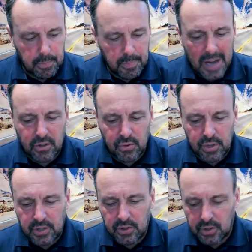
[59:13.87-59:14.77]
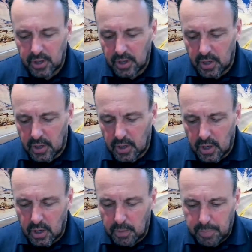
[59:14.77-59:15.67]
batteries
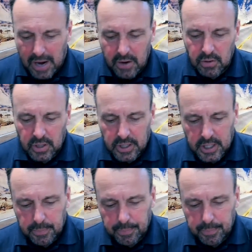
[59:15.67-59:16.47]
apparently.